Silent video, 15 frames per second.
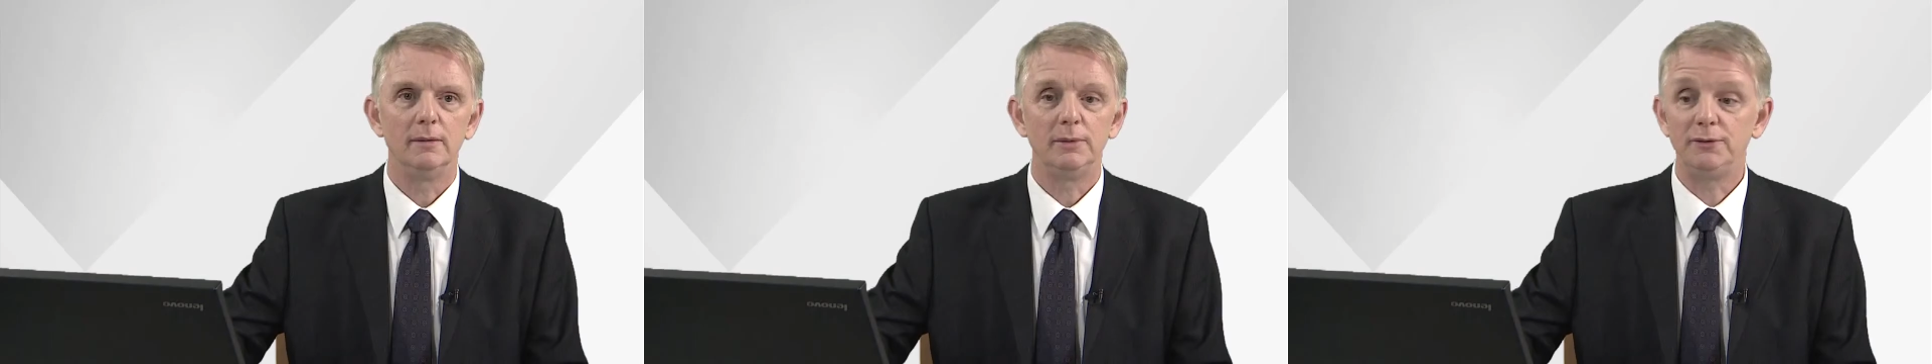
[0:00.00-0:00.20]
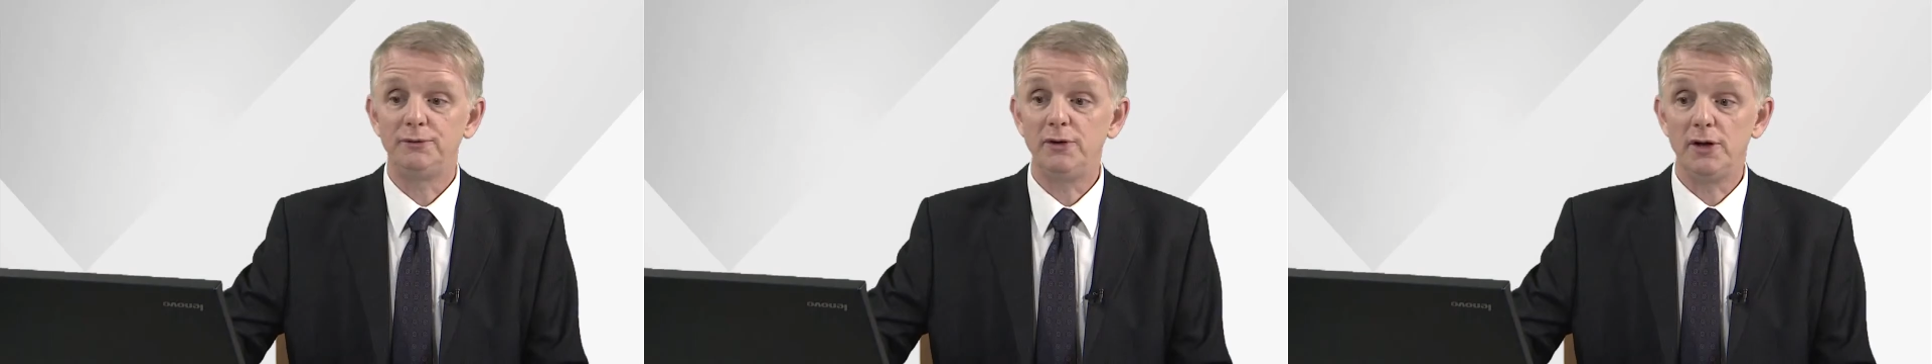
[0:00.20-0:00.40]

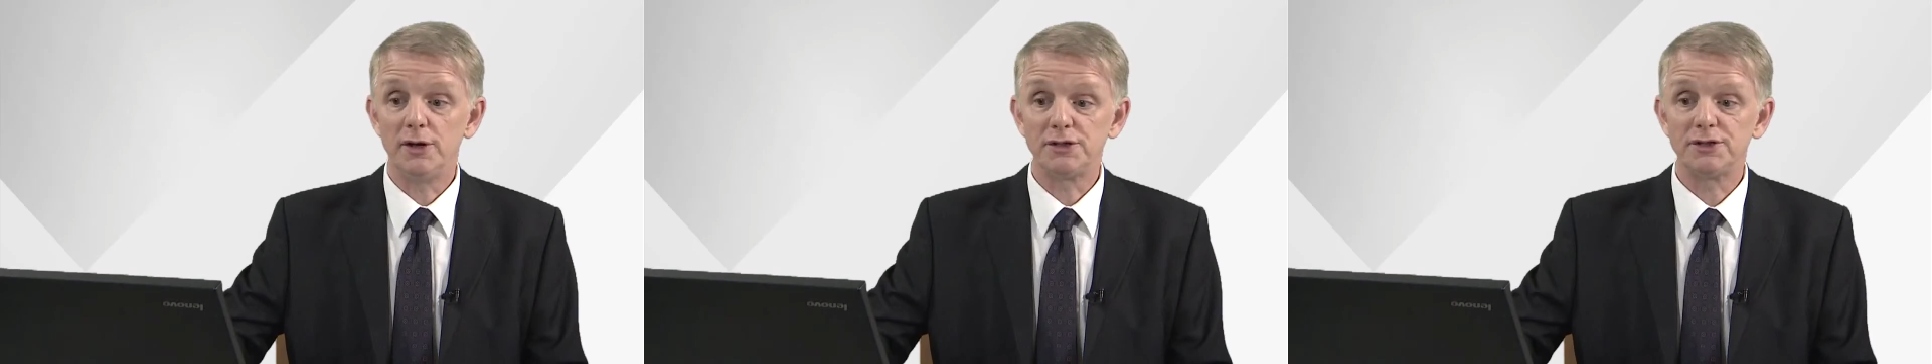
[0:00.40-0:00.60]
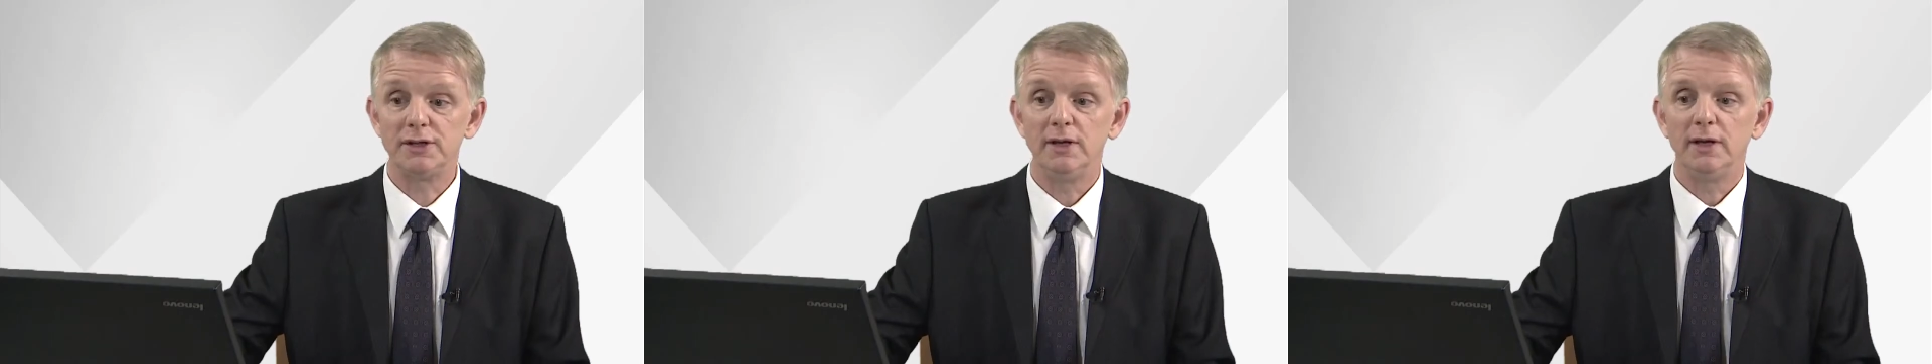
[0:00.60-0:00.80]
But
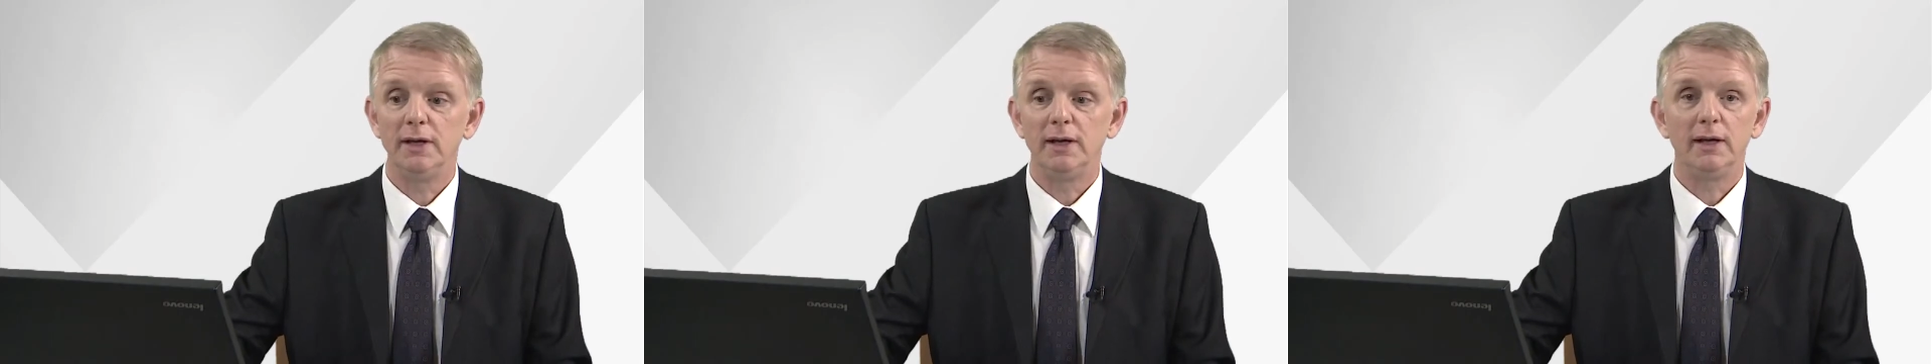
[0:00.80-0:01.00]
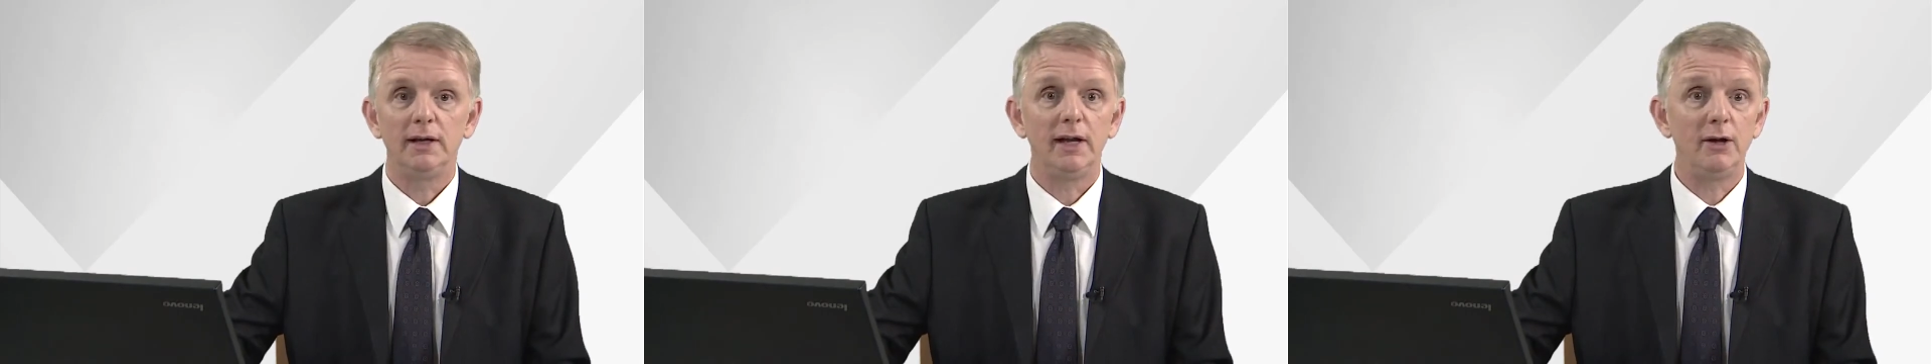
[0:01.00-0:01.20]
first,
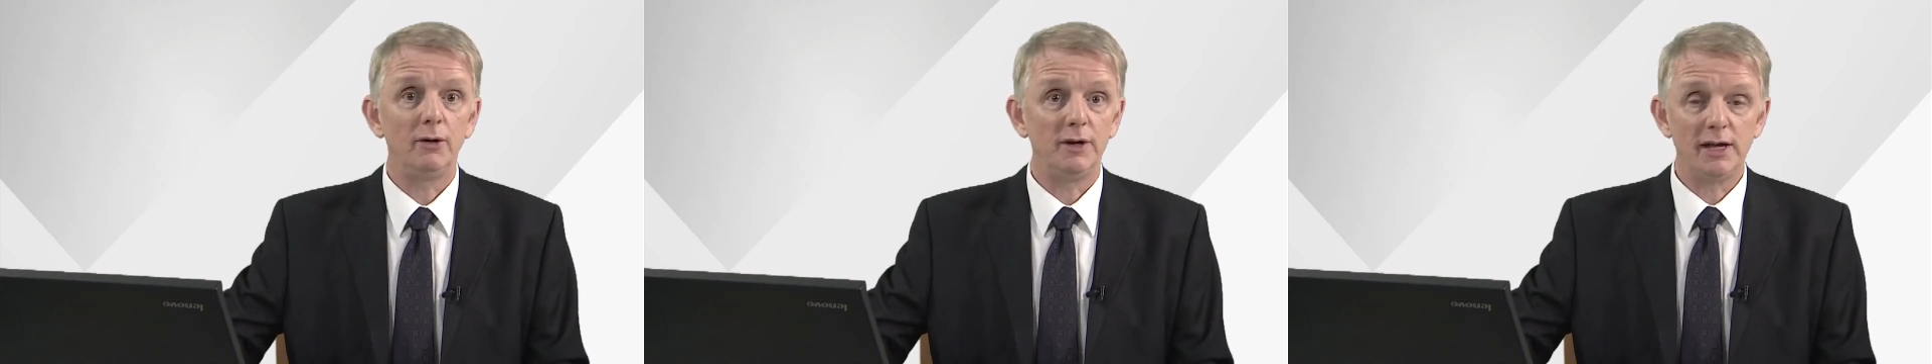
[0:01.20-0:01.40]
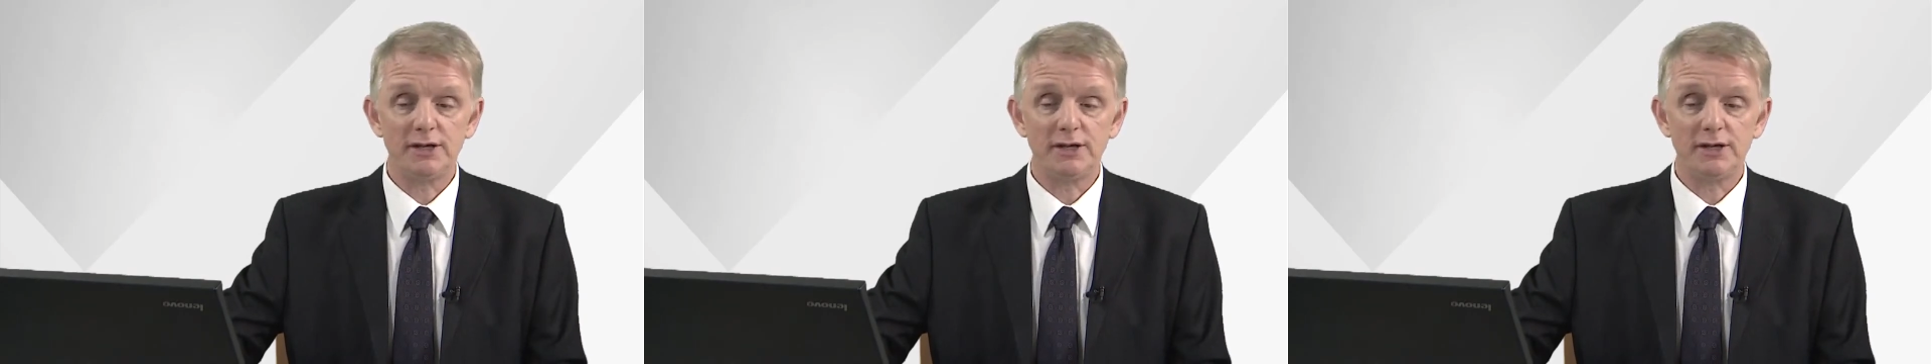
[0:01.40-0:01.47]
click on